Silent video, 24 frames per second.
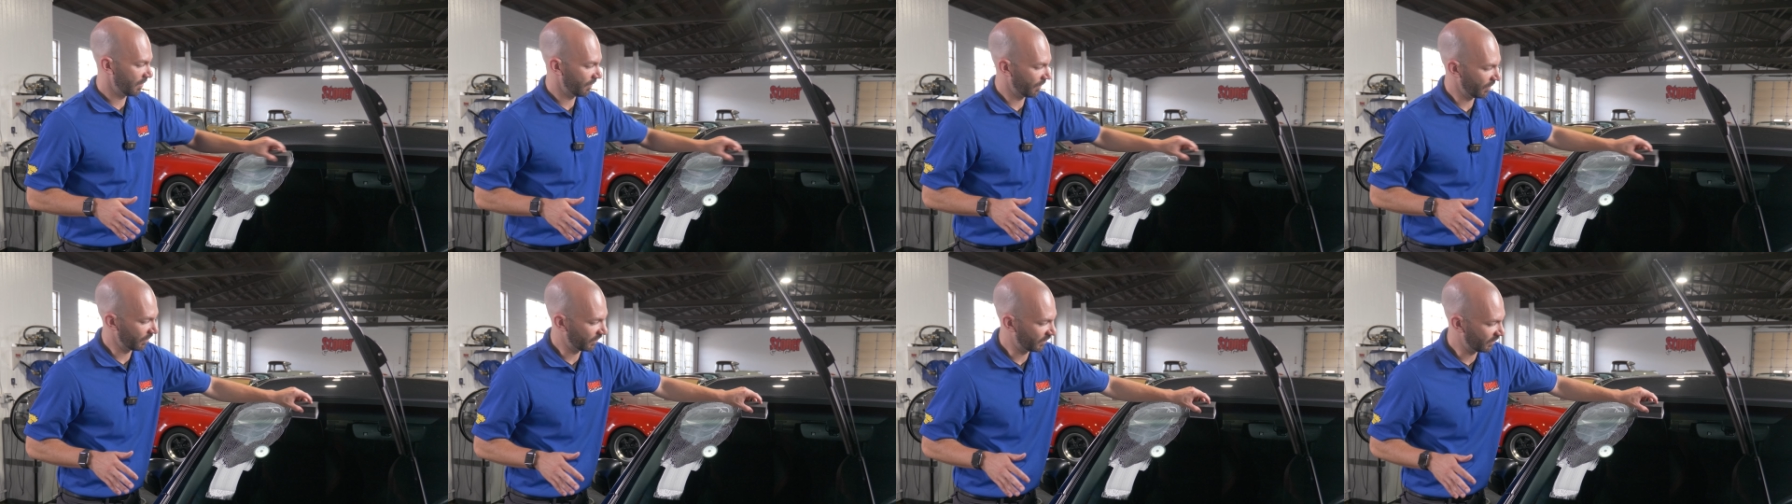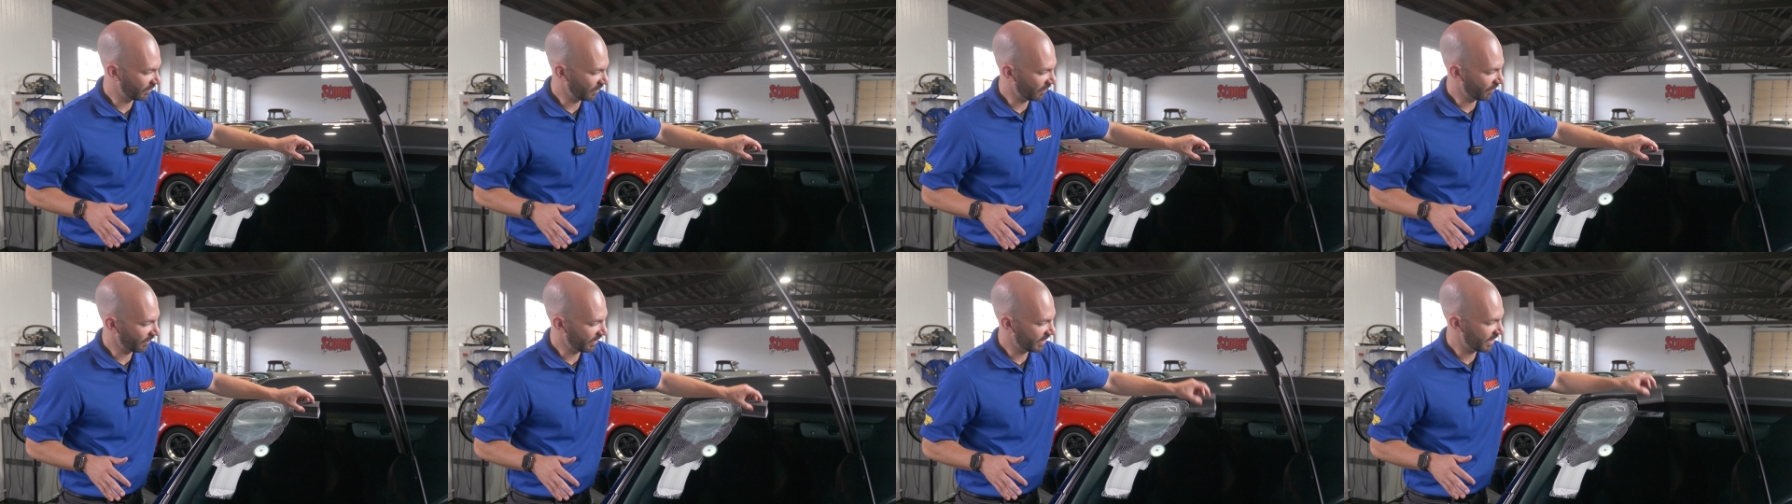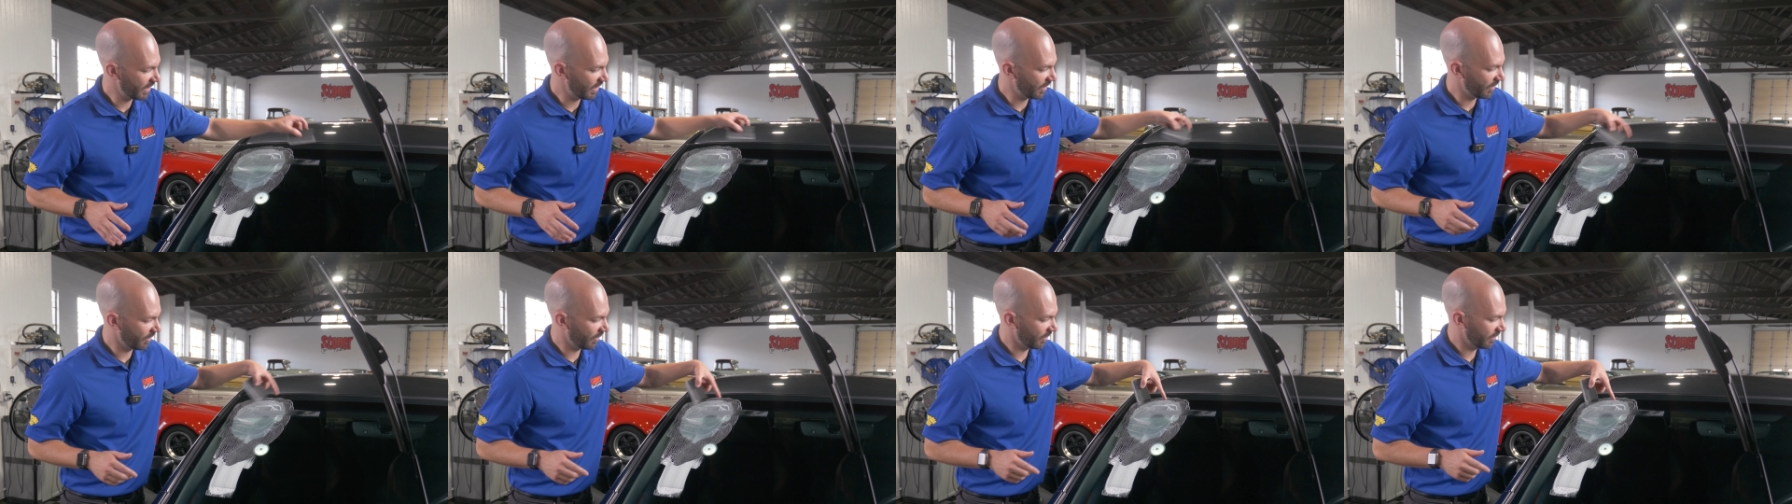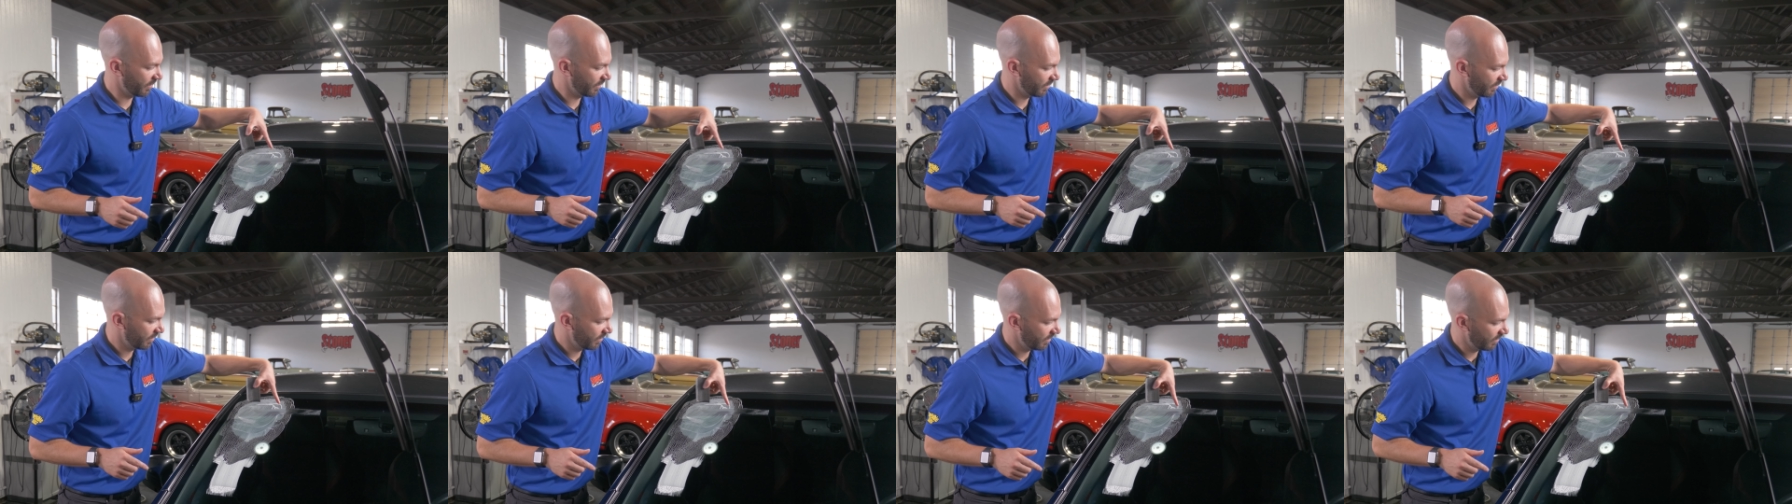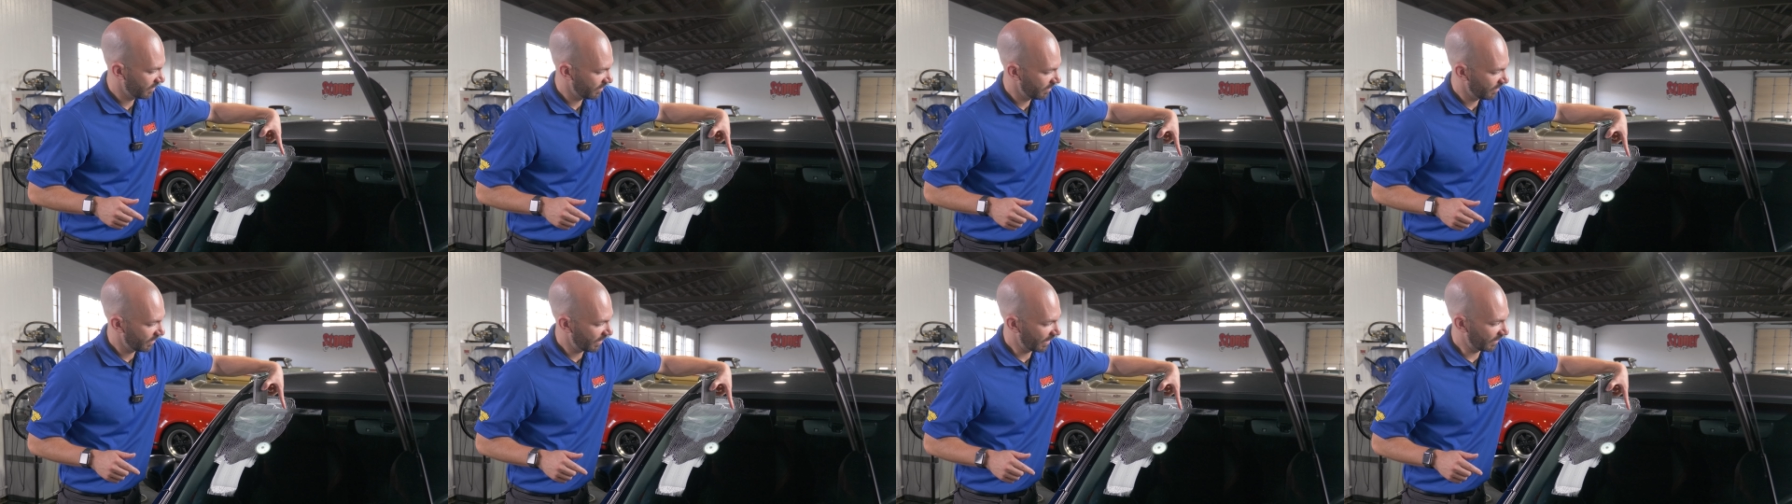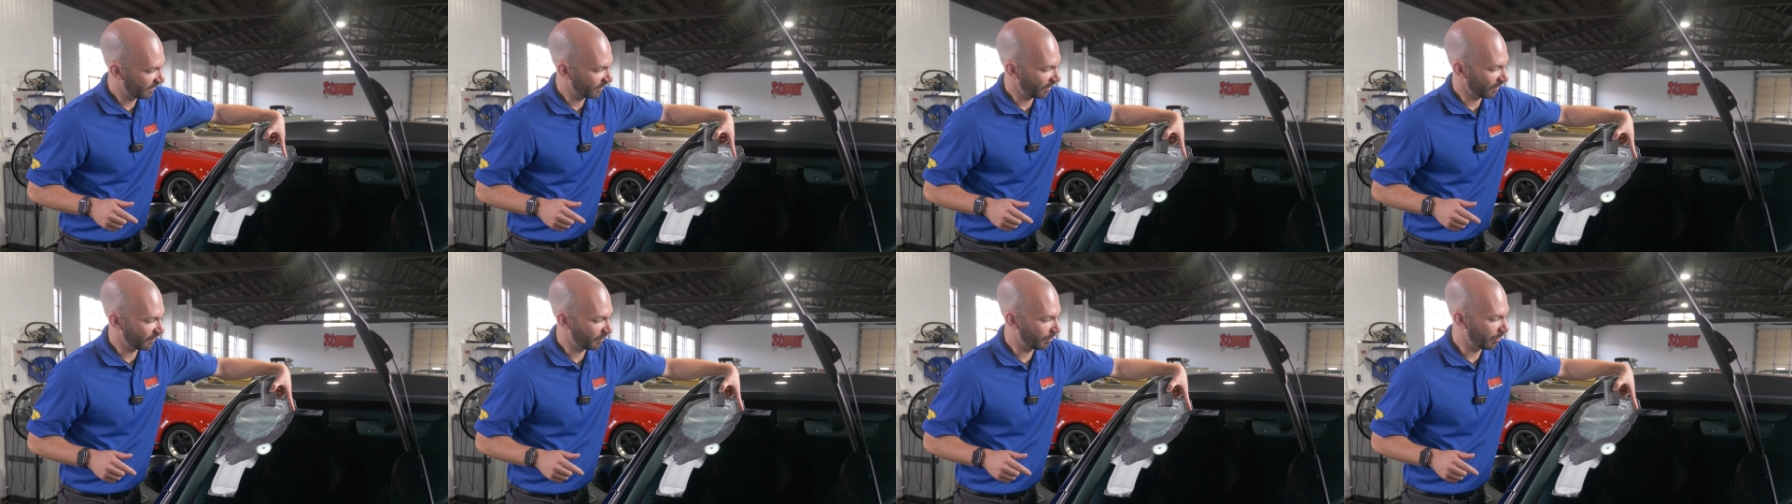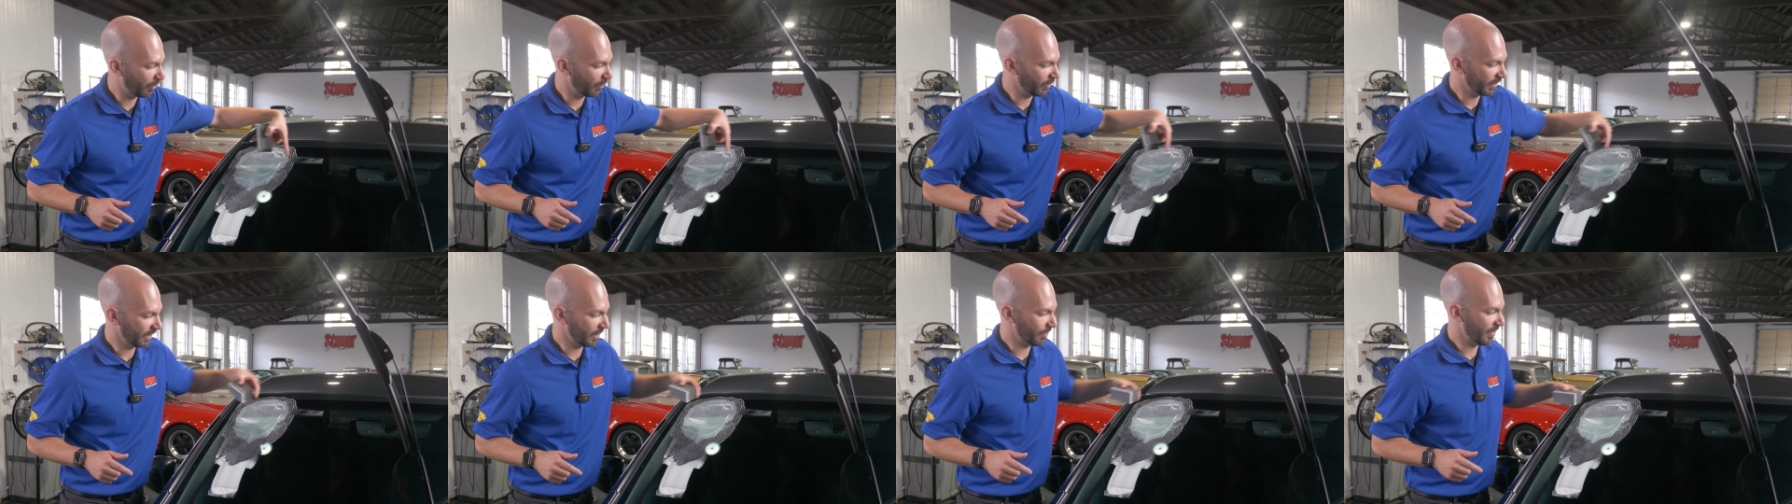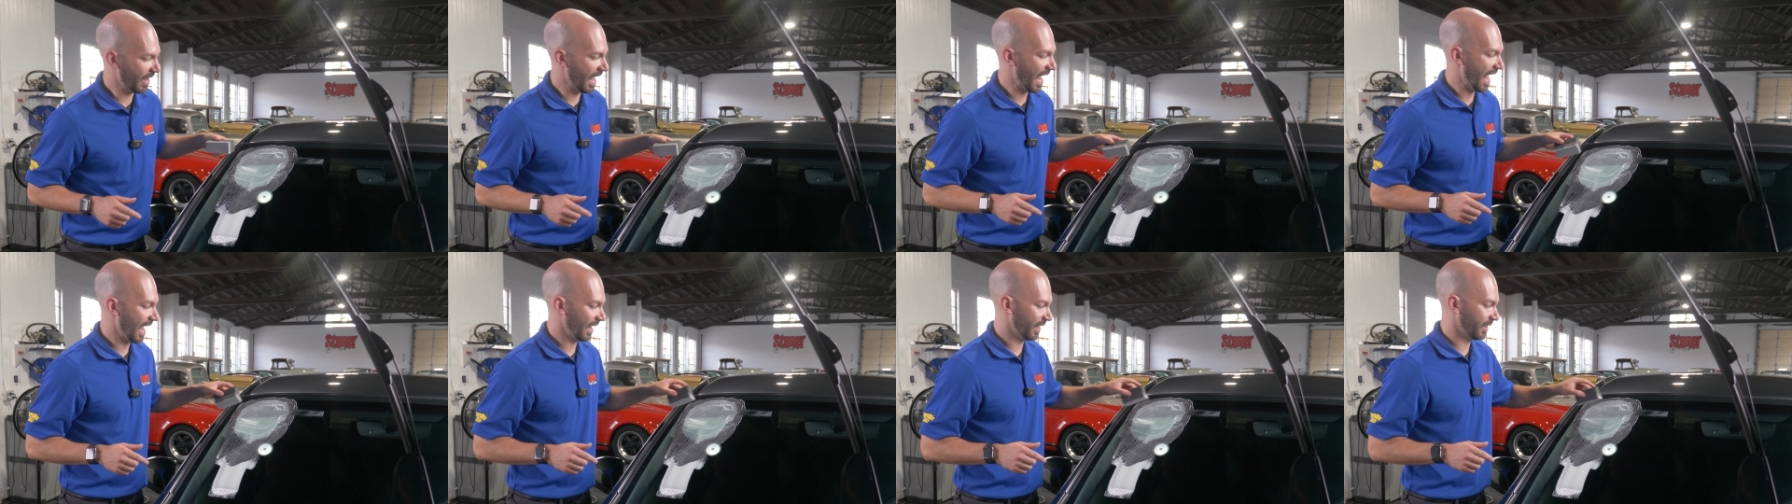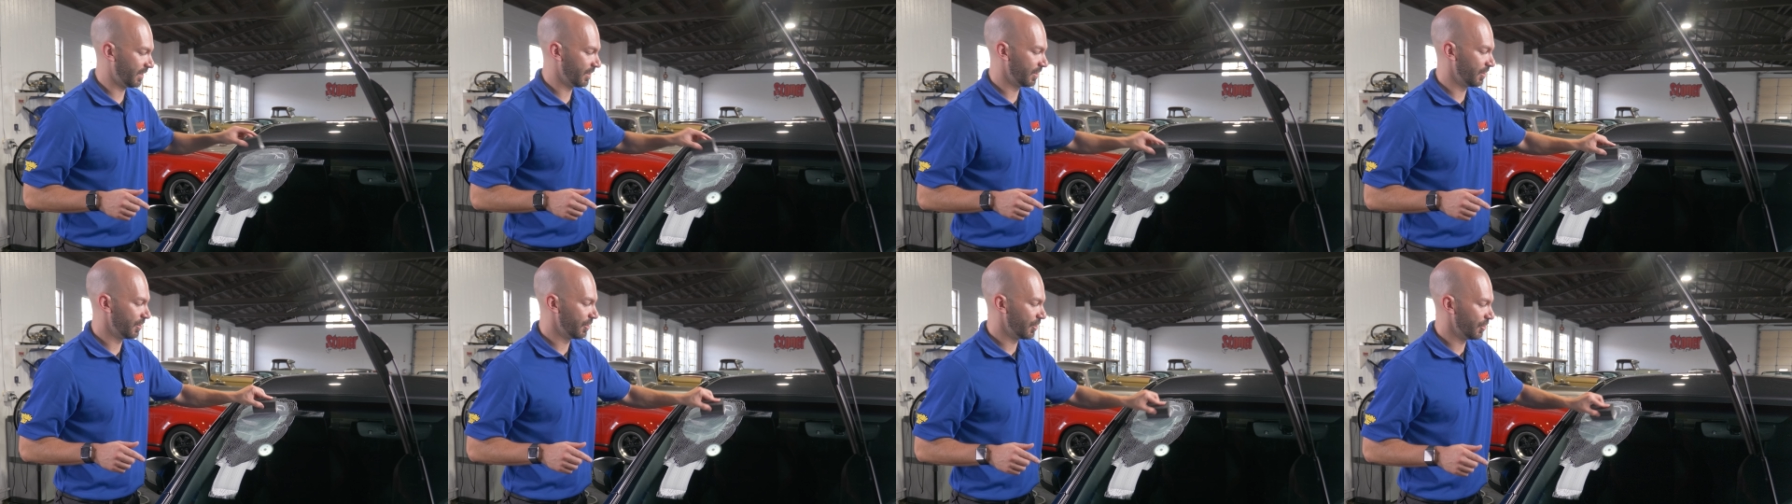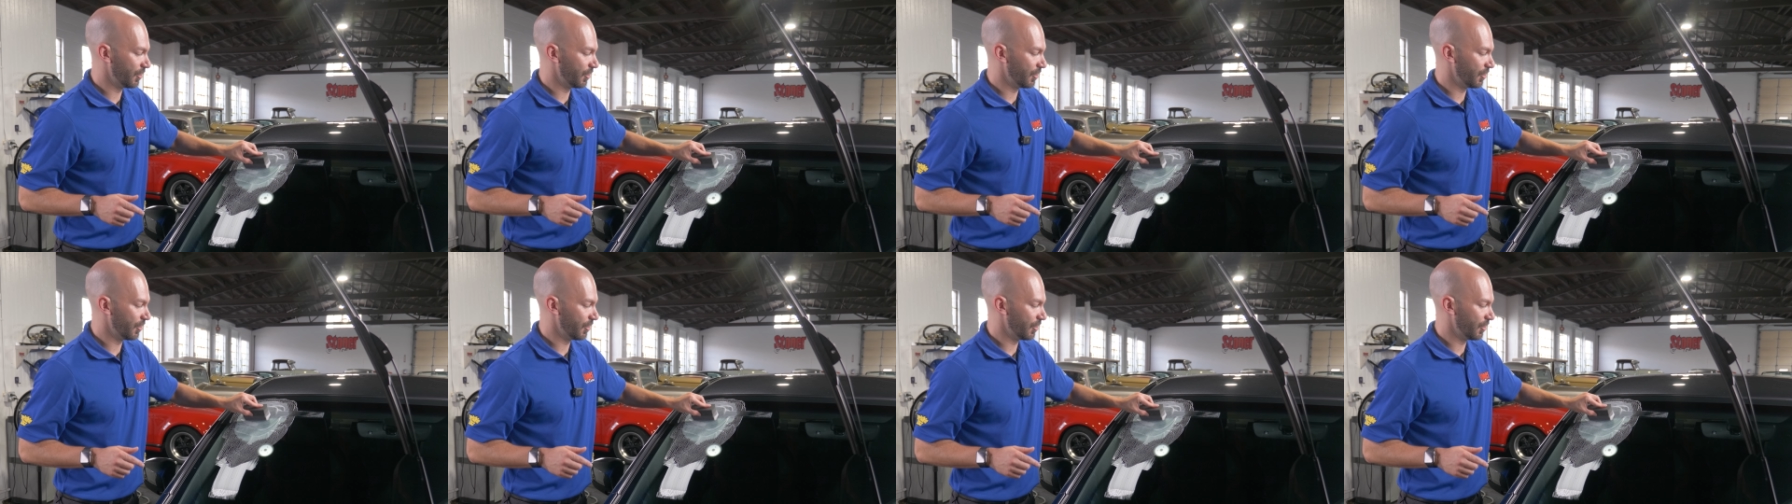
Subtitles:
versus over here, it starts pulling back.